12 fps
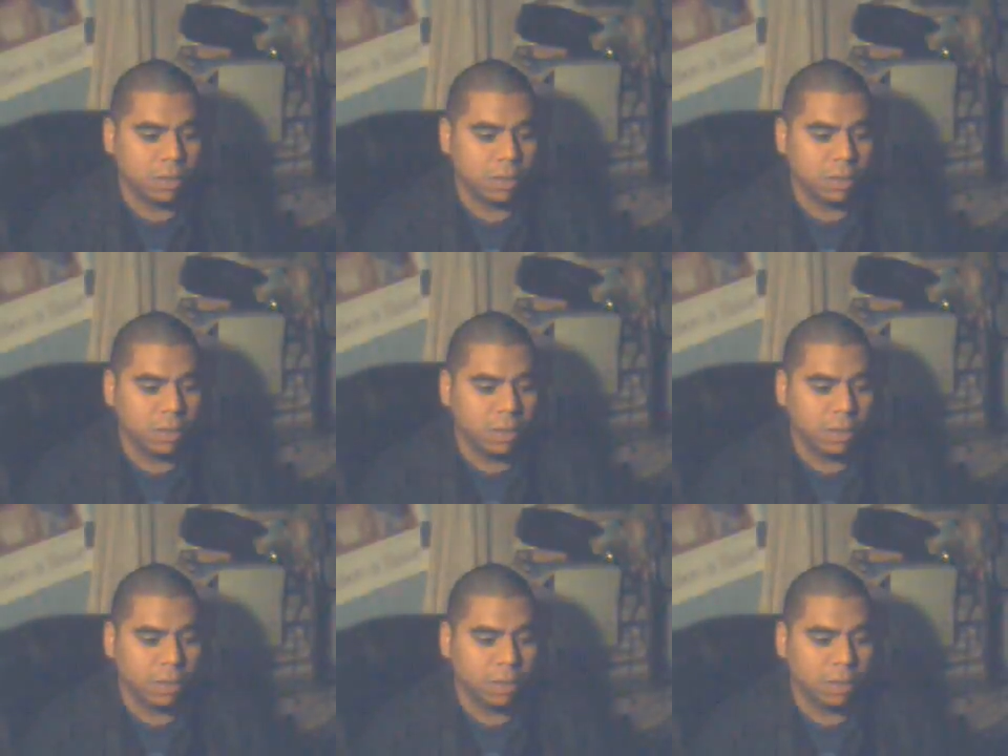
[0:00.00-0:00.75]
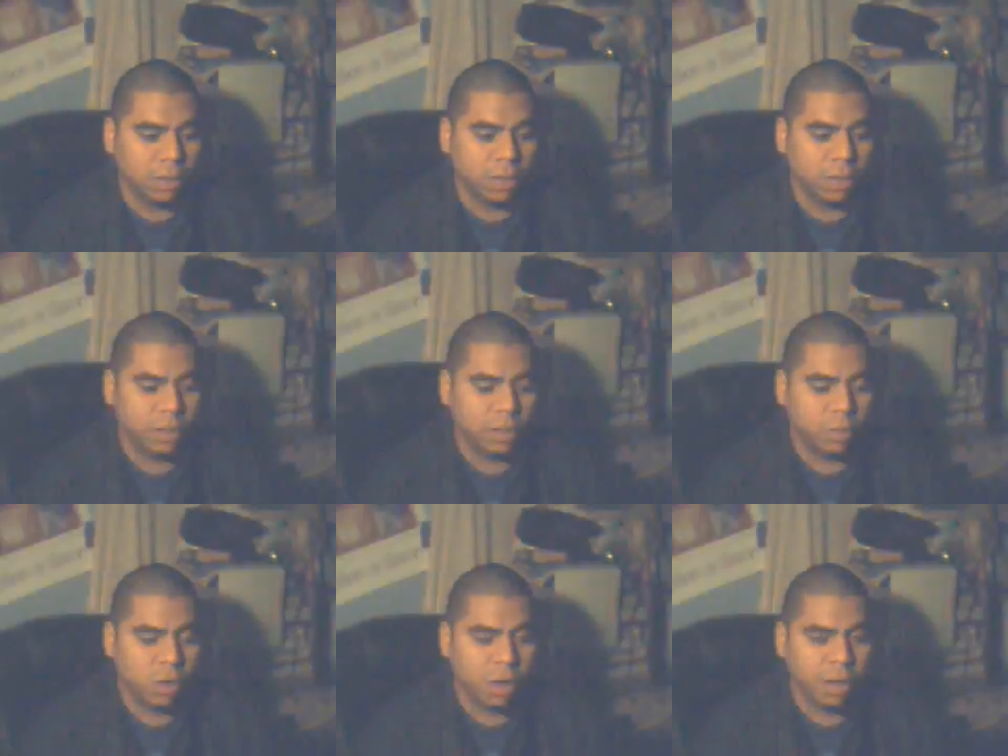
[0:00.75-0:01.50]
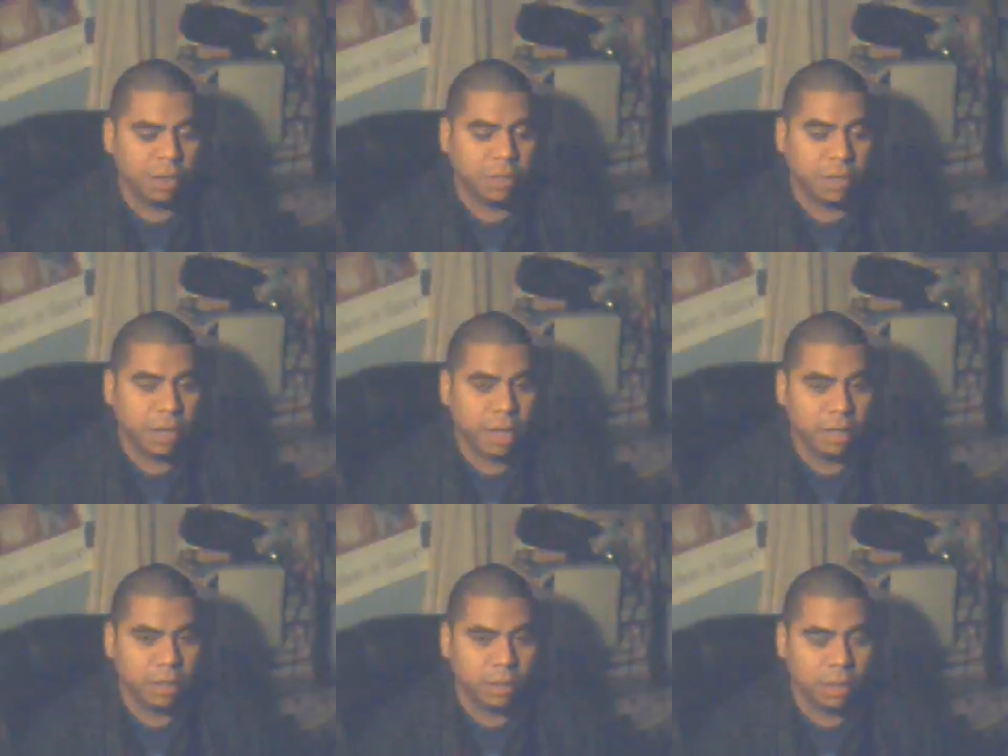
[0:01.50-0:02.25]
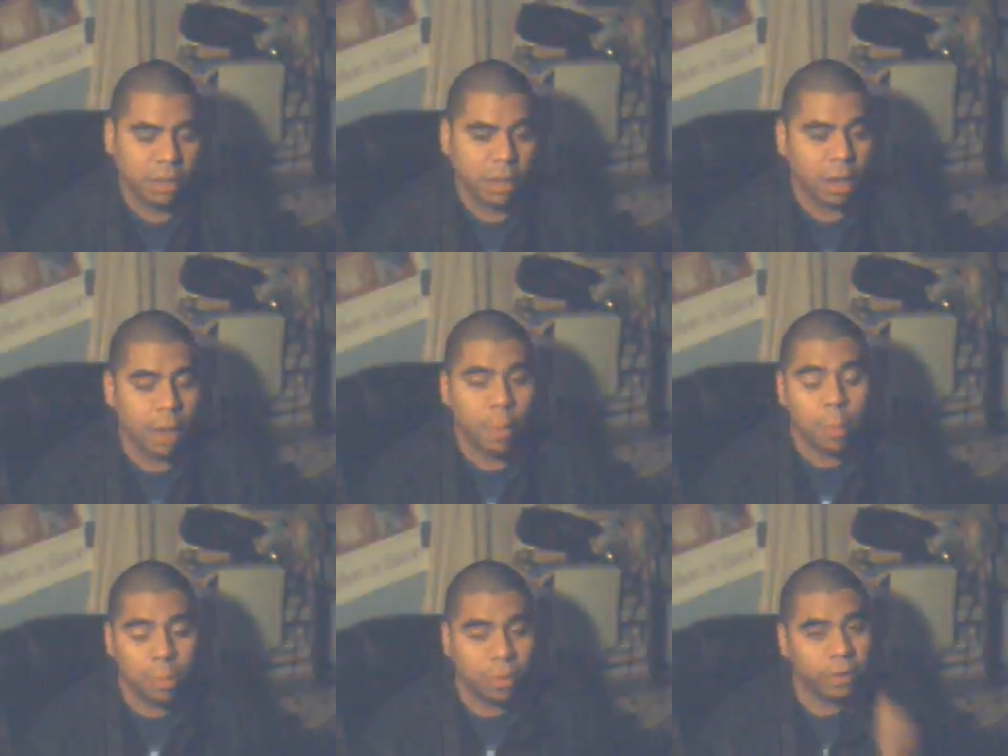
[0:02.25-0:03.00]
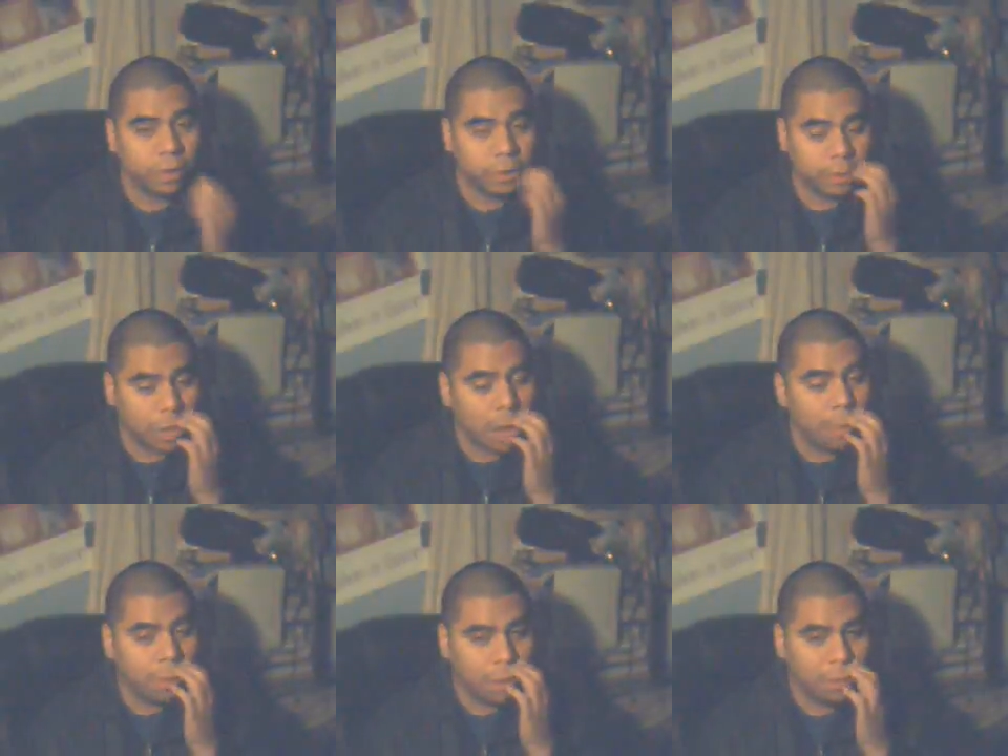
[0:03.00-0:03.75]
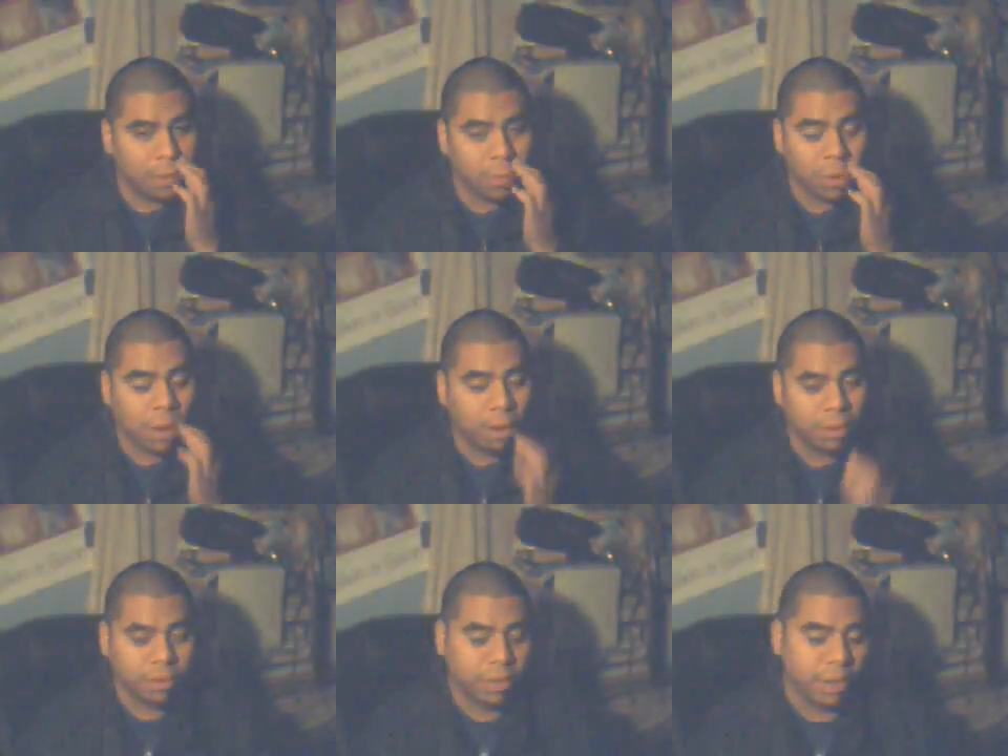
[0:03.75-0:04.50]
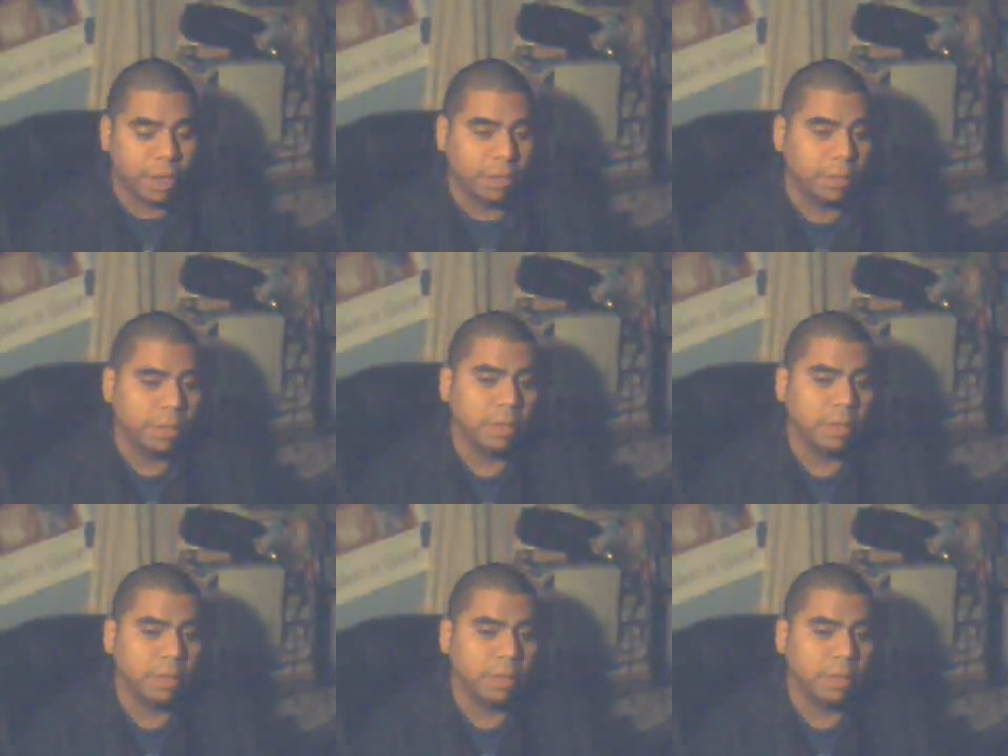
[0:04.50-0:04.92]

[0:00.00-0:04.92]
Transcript: We're all interconnected. And I'm a Buddhist, so I believe that we're all interconnected.